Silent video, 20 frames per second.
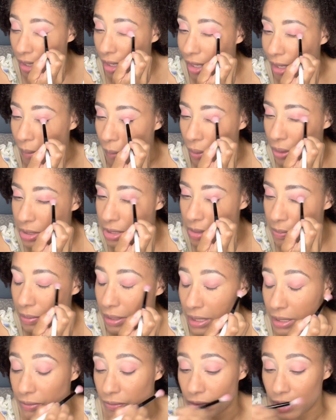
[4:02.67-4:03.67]
I want to
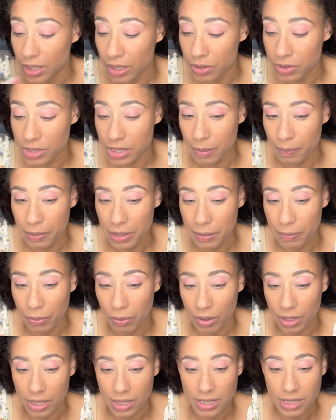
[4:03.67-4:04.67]
make videos that people
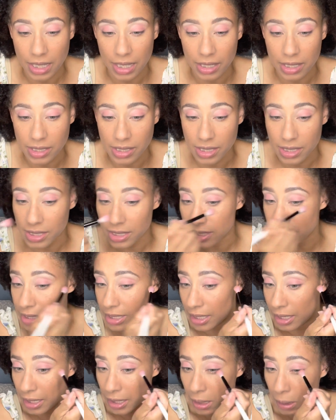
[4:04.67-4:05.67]
are excited to
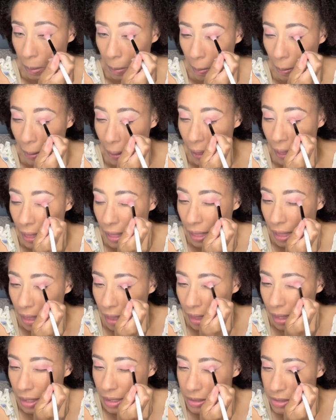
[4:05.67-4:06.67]
see.
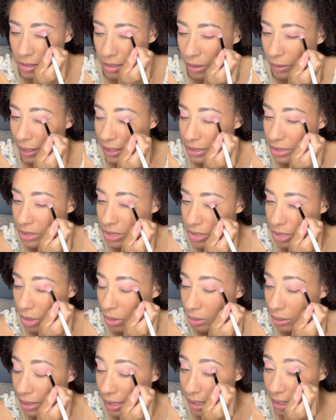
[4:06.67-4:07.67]
So I
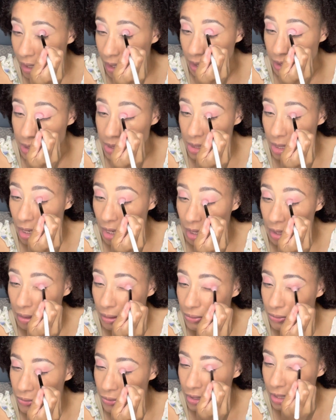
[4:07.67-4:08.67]
don't get a ton
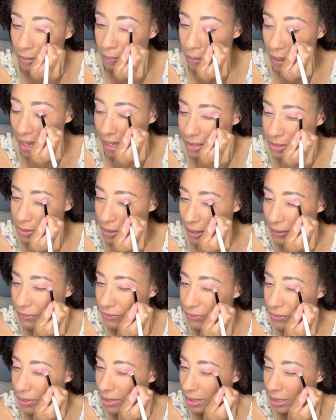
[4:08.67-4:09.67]
of feedback. So I
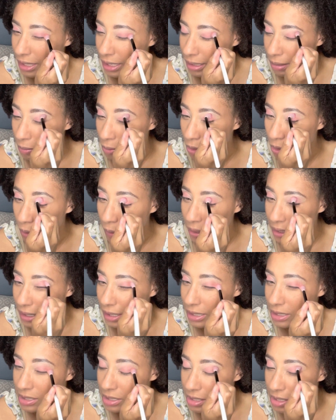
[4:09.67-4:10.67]
feel like I'm going
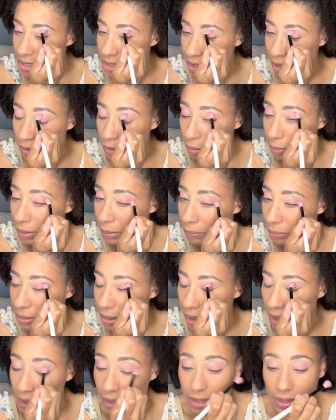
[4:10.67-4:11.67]
into this a little bit
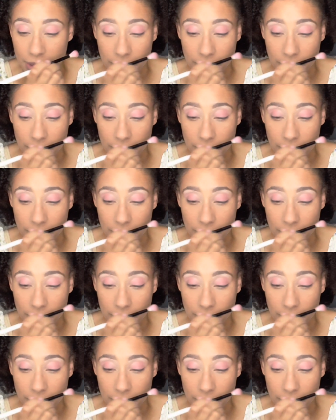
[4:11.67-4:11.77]
blind.